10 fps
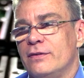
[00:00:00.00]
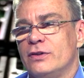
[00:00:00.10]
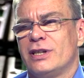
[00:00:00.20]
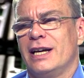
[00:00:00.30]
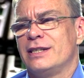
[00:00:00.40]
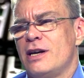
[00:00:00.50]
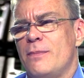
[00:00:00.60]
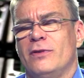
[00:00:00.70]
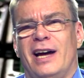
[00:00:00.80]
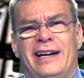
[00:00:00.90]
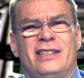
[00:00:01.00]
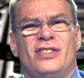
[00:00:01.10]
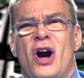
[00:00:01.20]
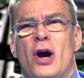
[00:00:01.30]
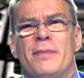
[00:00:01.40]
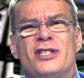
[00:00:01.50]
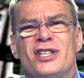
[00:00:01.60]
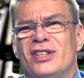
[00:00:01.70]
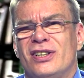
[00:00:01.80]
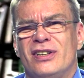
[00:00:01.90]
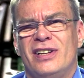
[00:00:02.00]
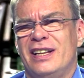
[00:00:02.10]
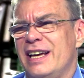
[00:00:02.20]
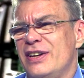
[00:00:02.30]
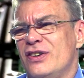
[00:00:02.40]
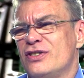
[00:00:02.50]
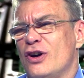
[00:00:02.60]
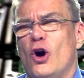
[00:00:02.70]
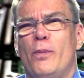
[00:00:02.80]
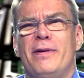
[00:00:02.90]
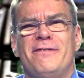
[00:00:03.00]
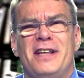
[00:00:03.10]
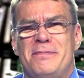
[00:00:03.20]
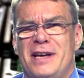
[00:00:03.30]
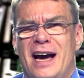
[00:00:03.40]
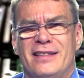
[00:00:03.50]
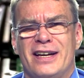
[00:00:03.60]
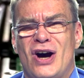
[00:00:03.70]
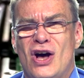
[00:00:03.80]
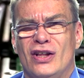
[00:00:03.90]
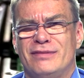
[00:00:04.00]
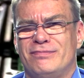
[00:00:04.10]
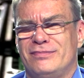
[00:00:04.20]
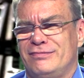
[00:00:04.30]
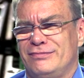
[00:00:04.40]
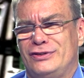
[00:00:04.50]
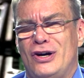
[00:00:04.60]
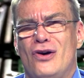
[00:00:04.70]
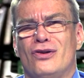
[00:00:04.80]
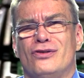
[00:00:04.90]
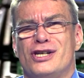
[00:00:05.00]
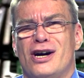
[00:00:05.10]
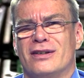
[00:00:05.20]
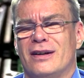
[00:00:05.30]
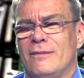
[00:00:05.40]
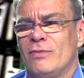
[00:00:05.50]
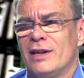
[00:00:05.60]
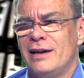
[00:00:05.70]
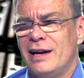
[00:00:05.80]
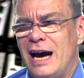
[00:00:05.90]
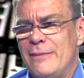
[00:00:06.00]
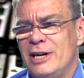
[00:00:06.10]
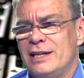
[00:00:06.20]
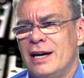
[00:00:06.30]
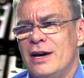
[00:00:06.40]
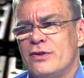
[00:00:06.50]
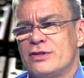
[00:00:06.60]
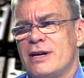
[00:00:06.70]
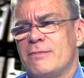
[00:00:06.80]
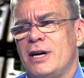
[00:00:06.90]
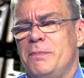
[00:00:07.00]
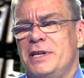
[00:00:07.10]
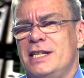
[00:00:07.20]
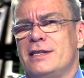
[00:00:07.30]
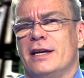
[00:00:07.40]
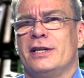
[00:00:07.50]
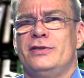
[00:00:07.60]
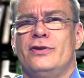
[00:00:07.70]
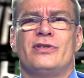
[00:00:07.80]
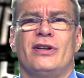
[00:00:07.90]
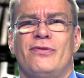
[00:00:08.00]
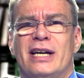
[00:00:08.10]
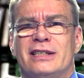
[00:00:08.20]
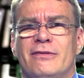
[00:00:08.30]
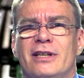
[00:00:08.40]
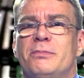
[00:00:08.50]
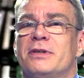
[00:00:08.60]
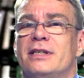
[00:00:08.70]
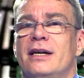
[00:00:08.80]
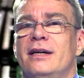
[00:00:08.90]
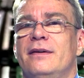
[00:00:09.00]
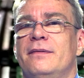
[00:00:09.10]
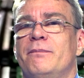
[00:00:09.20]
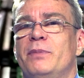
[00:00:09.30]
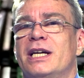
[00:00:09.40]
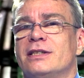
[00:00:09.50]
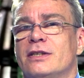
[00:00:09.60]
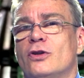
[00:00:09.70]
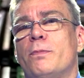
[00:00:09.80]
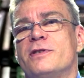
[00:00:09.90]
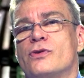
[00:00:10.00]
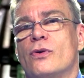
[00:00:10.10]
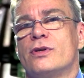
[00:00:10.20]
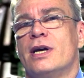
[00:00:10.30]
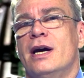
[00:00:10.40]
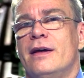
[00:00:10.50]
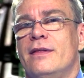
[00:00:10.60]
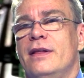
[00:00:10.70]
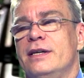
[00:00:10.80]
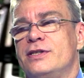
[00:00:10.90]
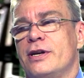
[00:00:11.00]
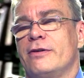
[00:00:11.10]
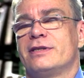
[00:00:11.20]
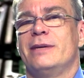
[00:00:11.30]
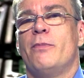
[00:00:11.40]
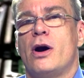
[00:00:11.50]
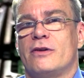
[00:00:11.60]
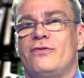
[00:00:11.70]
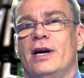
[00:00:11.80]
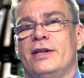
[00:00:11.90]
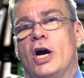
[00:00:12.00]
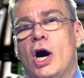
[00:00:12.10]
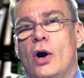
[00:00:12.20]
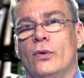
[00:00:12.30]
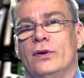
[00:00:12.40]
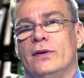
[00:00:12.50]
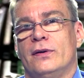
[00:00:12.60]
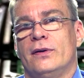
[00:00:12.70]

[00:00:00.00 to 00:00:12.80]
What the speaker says: There's like some Linux garbage that they use, OpenVPN they call it. Total junk. I mean, there's some companies that can use it effectively, but because it's open source, they seriously modify the code